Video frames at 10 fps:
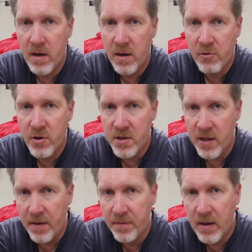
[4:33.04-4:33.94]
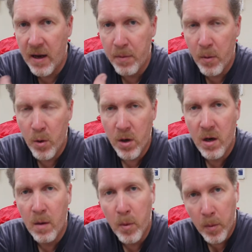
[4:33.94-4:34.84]
Chris left and I've been
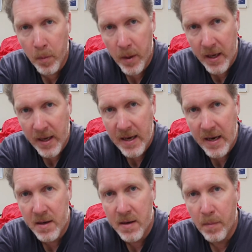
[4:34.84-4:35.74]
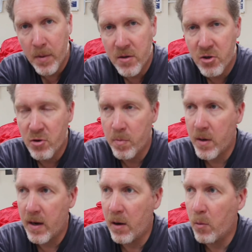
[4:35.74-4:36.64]
working on Bumblebee again. I've been
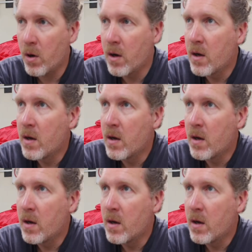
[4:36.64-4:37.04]
stripping out.